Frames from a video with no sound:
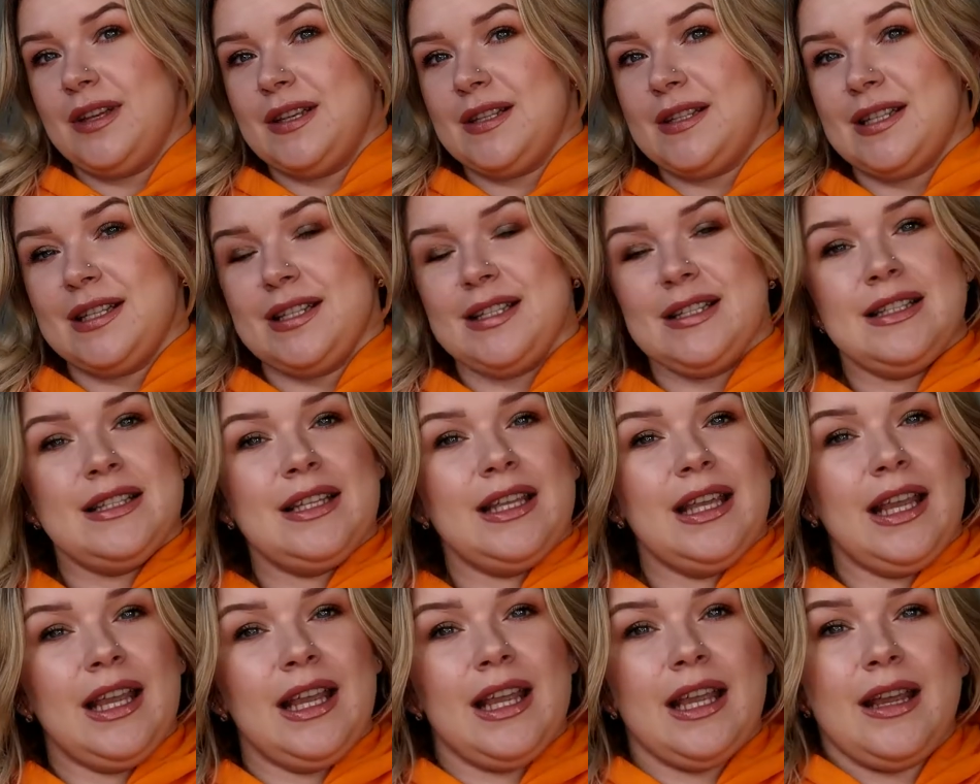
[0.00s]
This is
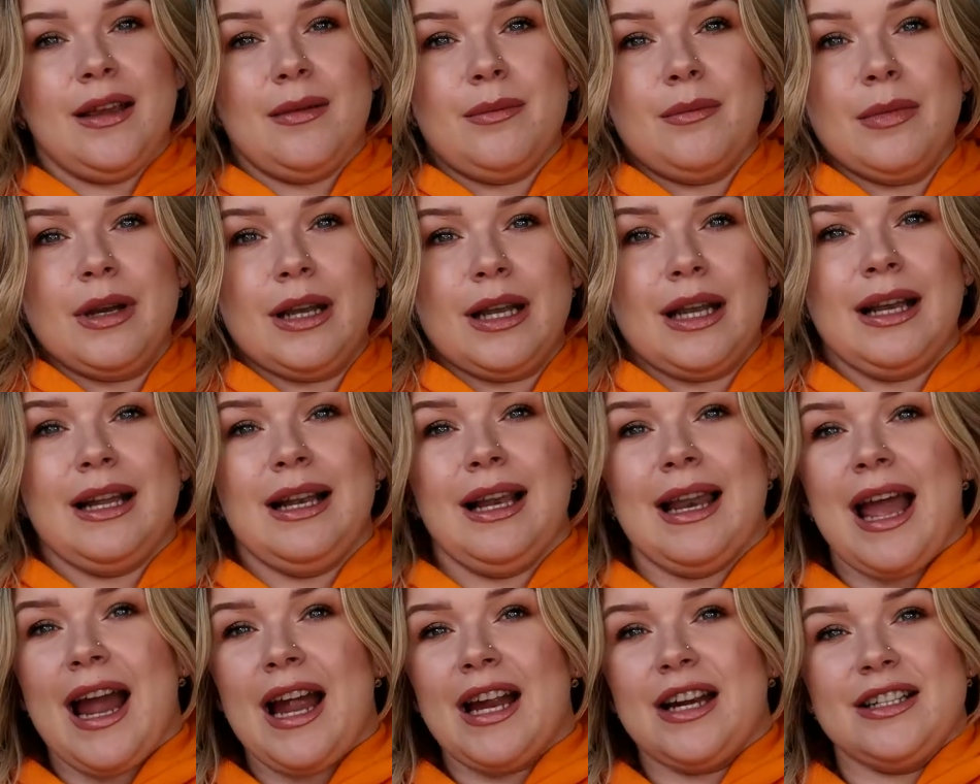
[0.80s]
the
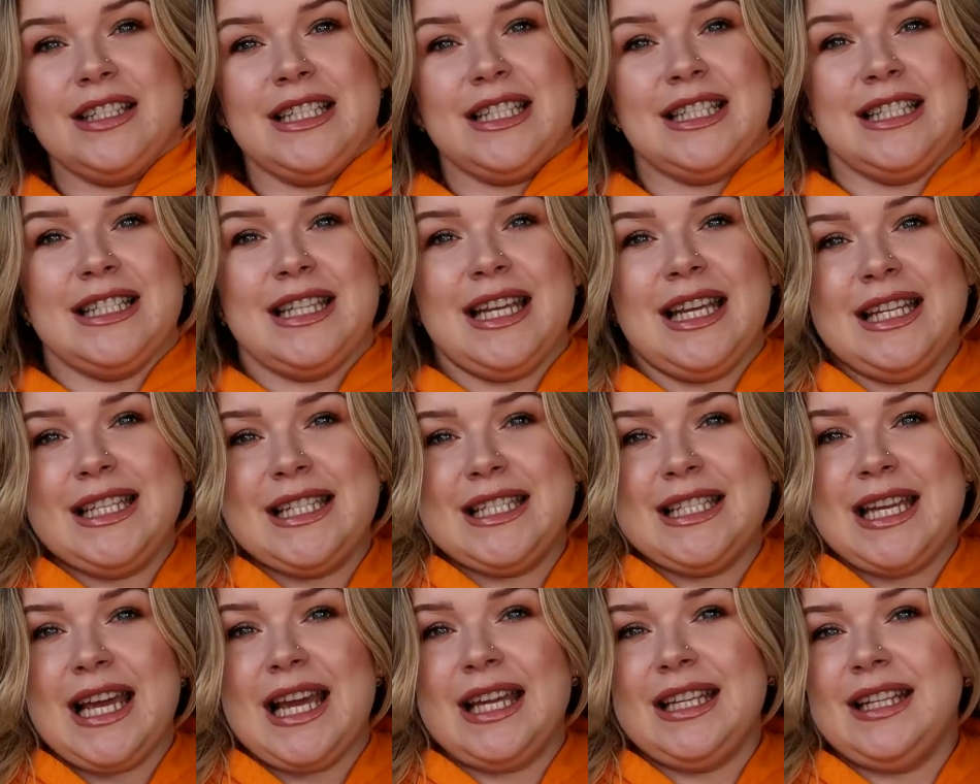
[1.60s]

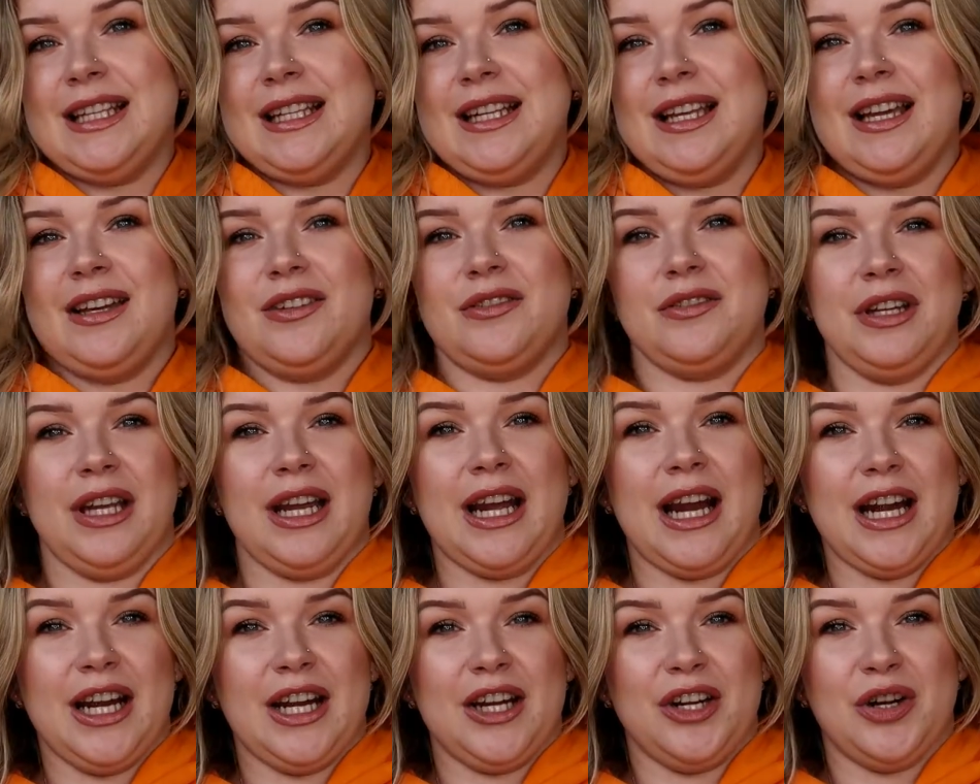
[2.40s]
McLaren Daniel
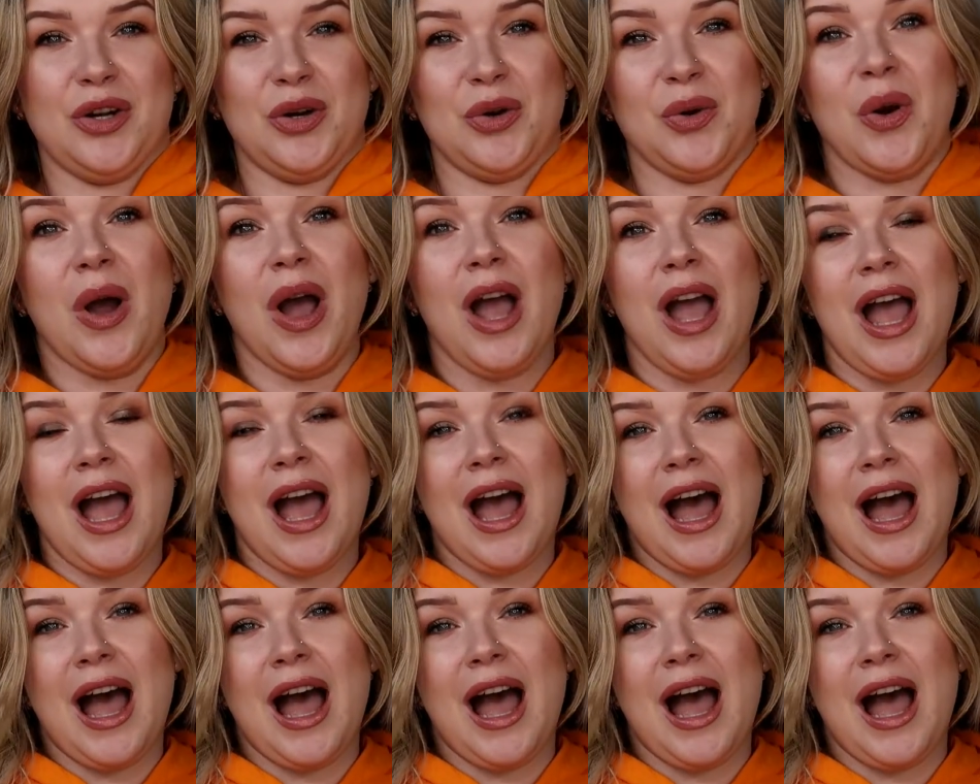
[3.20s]
Ricciardo